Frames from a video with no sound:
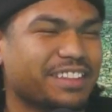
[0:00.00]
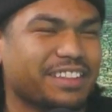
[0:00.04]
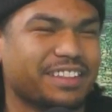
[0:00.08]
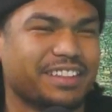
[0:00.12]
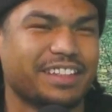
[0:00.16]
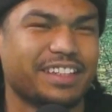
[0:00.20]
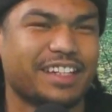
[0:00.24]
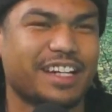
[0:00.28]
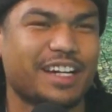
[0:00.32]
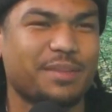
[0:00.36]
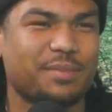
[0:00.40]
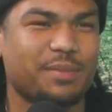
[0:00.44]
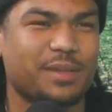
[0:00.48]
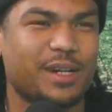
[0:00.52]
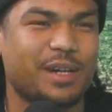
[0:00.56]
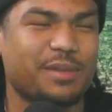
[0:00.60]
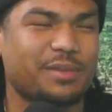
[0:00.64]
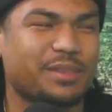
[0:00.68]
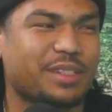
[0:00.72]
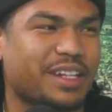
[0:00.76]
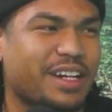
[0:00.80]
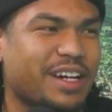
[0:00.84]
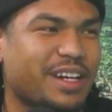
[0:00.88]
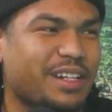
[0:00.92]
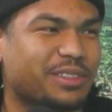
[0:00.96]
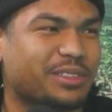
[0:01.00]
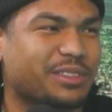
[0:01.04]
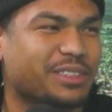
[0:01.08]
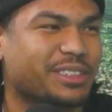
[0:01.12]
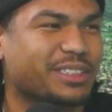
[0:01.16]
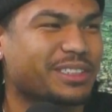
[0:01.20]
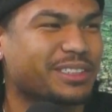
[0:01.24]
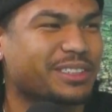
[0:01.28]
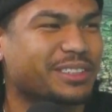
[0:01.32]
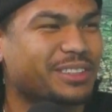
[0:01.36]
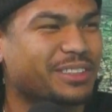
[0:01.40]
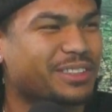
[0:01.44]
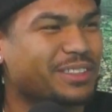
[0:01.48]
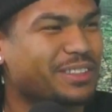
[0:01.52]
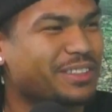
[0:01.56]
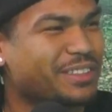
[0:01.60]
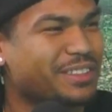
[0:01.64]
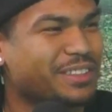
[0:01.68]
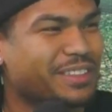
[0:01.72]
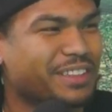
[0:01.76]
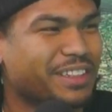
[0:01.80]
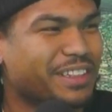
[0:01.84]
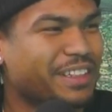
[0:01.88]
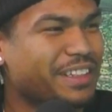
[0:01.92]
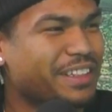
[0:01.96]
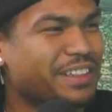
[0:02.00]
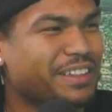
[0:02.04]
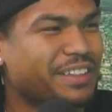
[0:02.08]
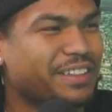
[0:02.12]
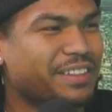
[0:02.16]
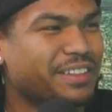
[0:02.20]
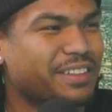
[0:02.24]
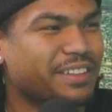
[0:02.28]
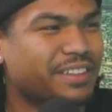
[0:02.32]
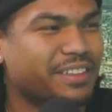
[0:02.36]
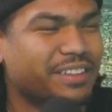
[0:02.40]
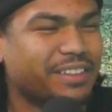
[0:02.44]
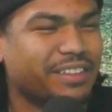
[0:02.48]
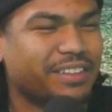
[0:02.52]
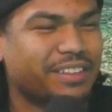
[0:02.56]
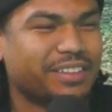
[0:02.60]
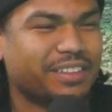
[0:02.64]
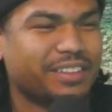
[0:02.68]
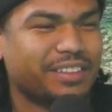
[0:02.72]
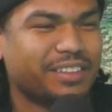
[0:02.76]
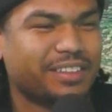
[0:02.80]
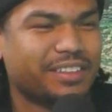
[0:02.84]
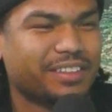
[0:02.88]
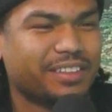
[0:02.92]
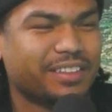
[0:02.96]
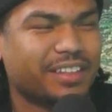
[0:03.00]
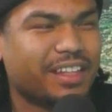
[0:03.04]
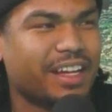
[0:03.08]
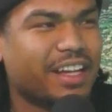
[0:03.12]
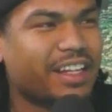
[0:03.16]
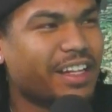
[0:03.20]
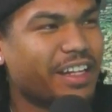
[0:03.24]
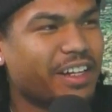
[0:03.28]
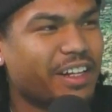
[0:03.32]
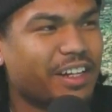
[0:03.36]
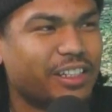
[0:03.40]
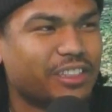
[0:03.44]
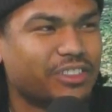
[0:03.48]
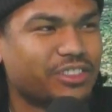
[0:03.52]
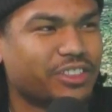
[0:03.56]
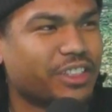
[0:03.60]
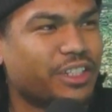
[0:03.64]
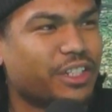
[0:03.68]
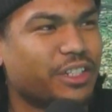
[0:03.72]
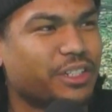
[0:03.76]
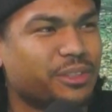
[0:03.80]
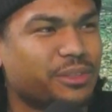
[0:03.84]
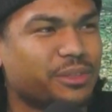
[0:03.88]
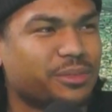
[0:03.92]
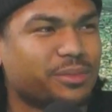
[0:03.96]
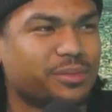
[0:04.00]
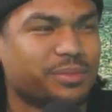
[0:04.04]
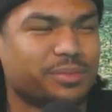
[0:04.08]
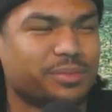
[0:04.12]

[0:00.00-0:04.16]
Yeah, I don't know. Yeah. I like Andre though.